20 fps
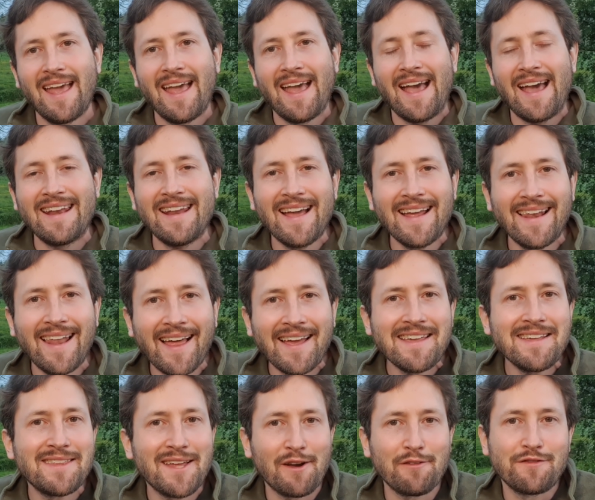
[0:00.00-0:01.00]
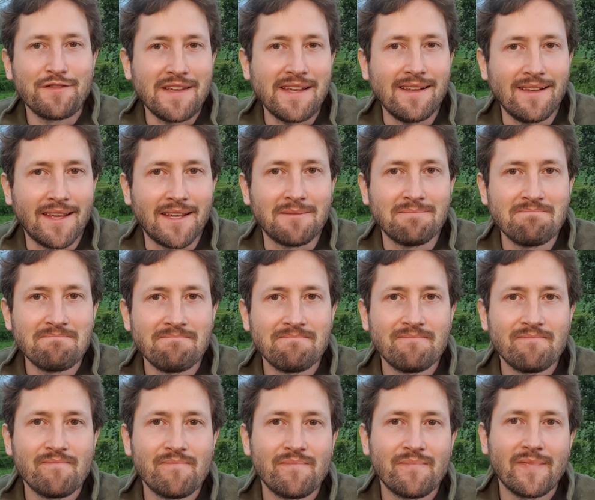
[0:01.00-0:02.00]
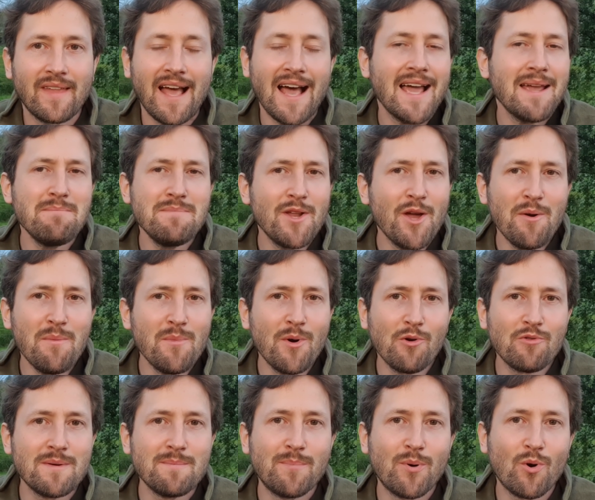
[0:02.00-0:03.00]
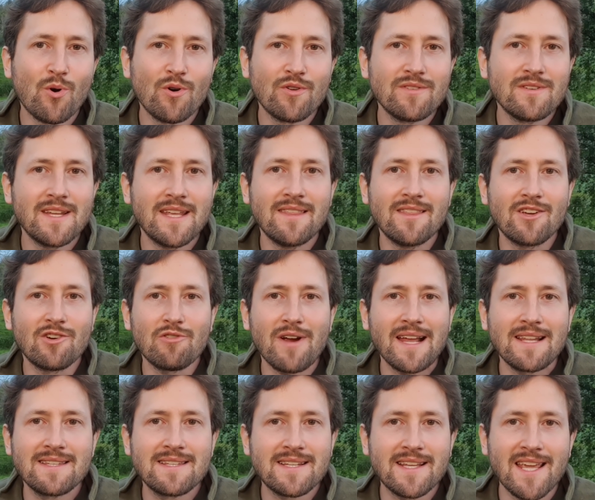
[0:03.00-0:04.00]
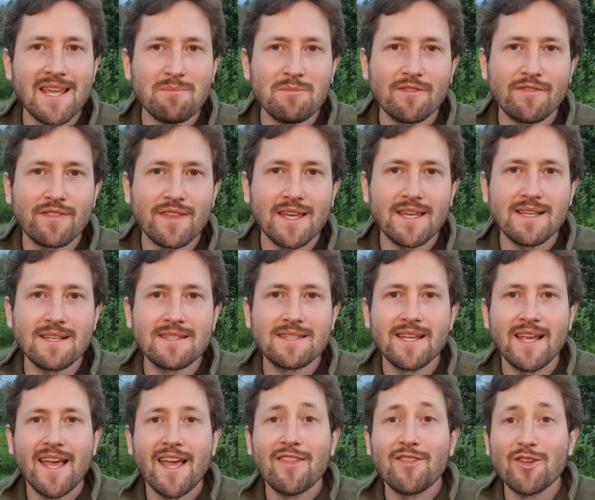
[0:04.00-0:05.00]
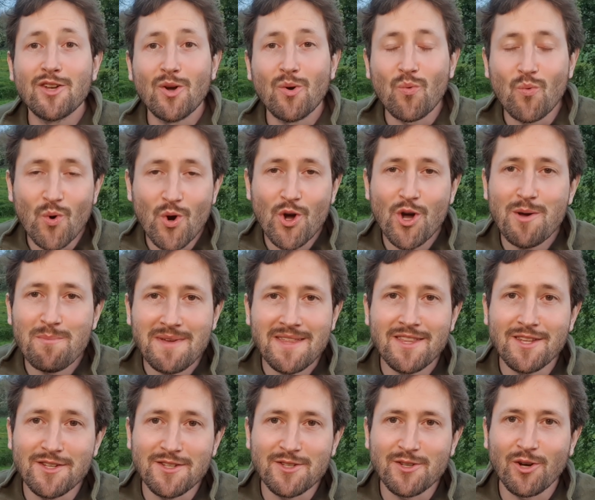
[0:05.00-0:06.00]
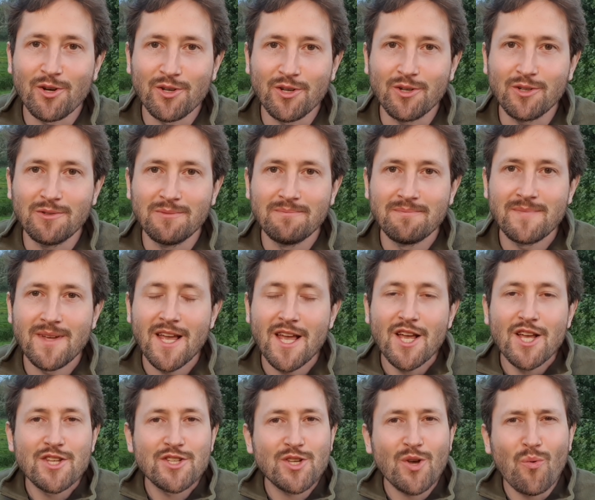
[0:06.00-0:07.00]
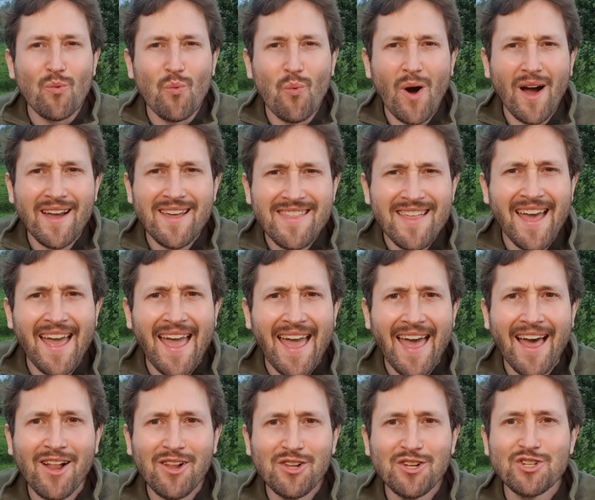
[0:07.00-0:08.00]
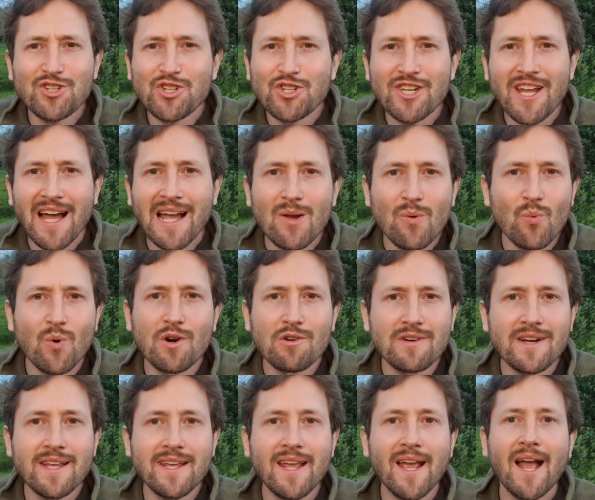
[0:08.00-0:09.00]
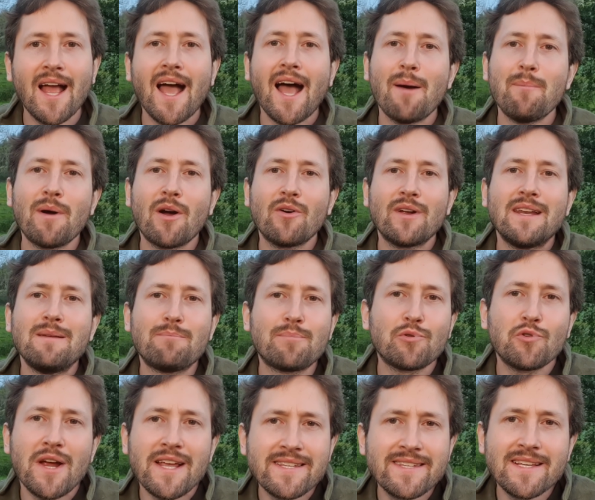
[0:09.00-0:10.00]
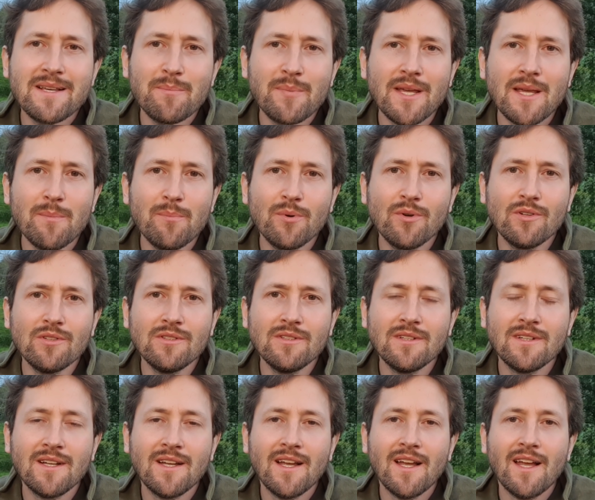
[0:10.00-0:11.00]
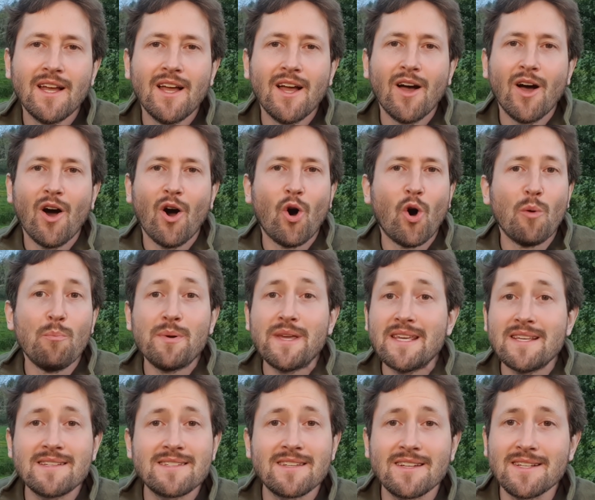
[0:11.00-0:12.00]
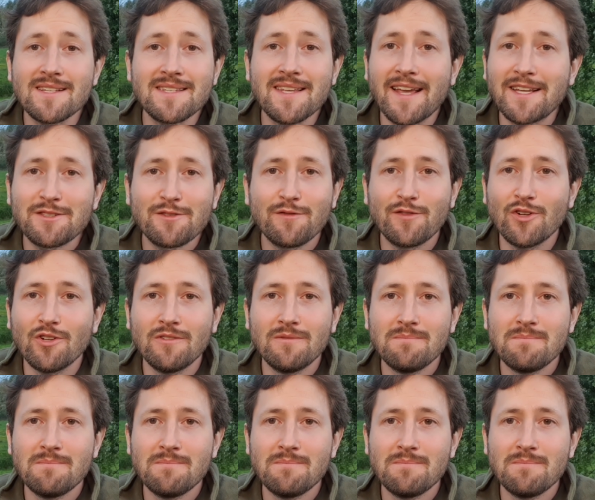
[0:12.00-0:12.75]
And I like that feeling. I'm no more important in the grand scheme of things than a worm in the soil. So why the hell should I worry about impressing people or being successful?